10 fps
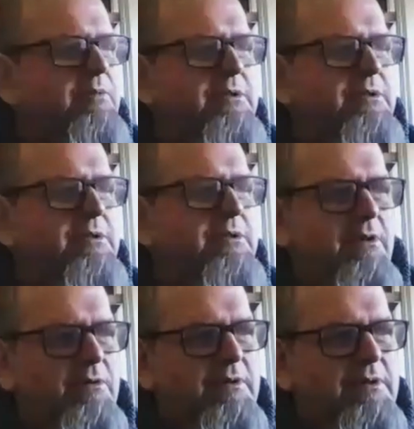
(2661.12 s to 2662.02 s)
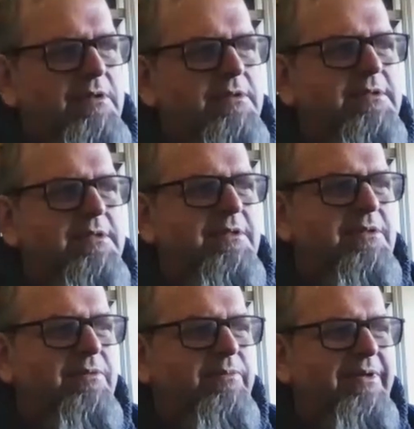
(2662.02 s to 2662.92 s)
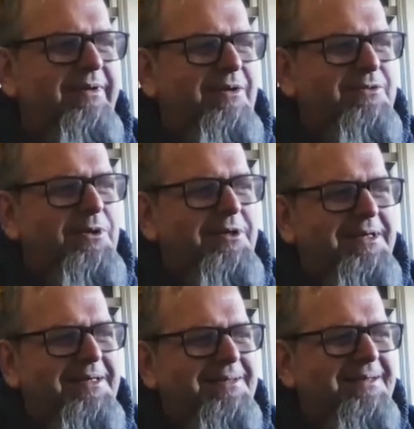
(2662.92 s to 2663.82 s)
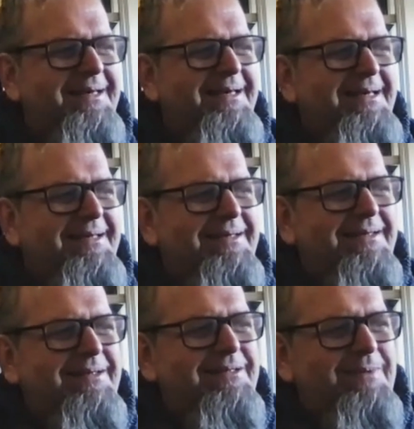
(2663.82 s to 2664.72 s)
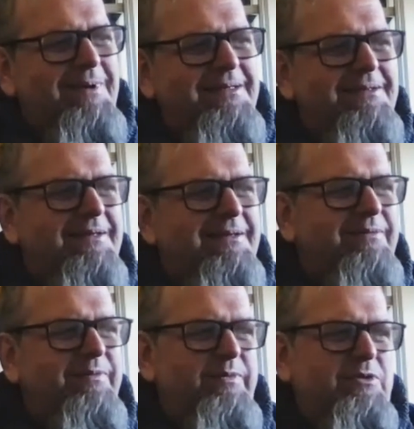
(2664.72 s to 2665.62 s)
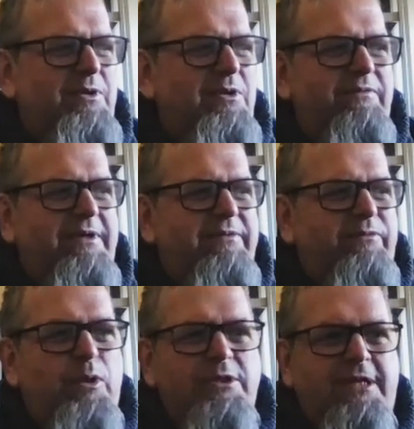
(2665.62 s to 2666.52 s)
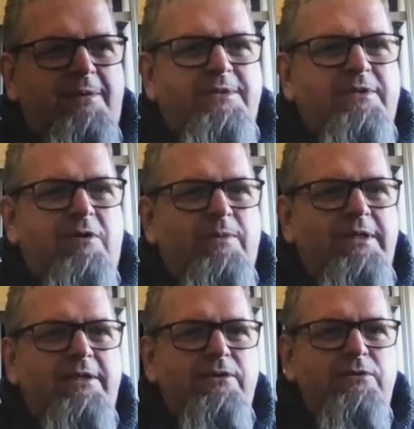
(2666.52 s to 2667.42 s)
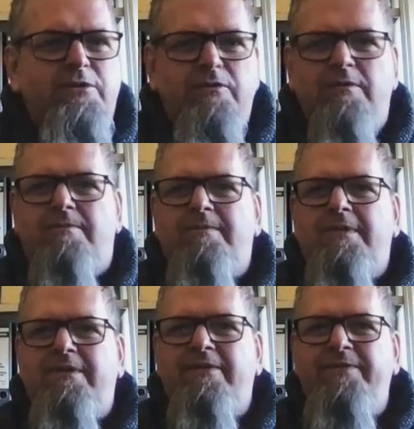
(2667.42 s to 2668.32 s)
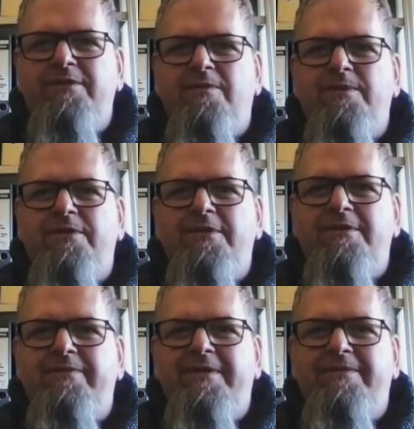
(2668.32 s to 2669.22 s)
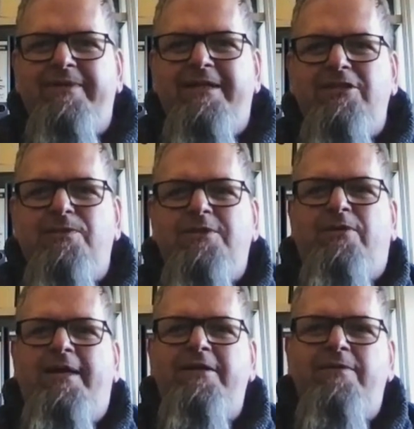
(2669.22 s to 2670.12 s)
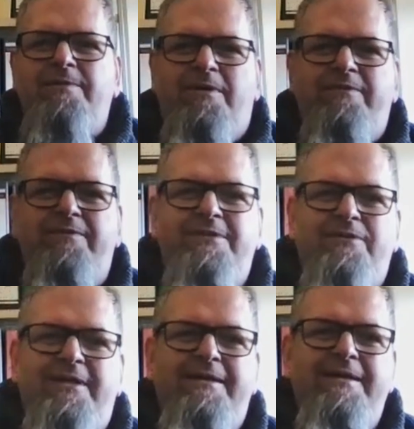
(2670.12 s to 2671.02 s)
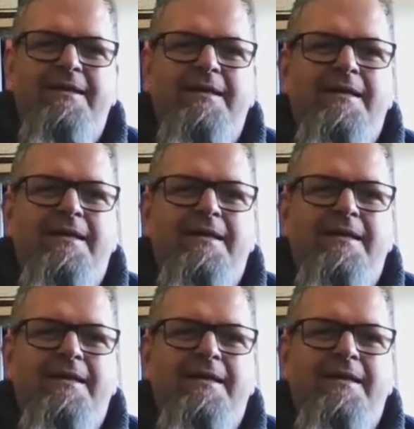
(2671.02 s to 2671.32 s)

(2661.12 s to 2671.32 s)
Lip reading: with locals, also working here in Twente, and so we learned that WhatsApp is a commonly used tool in these communities, and that actually was our entry point. We said, okay,